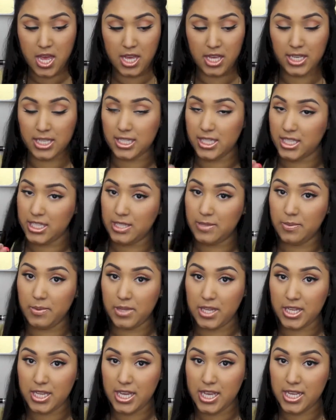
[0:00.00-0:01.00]
because these
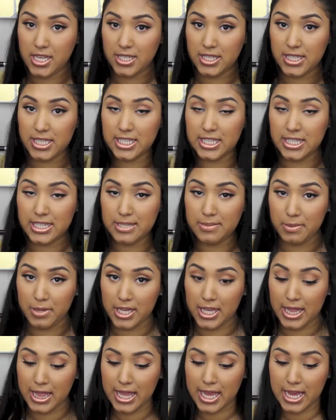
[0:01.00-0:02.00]
split ends is
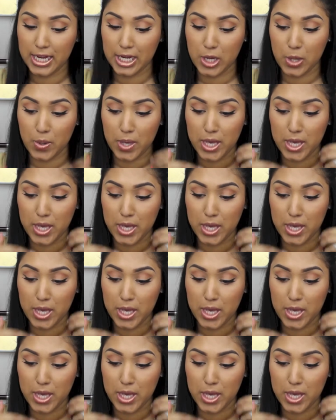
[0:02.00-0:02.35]
splitting like no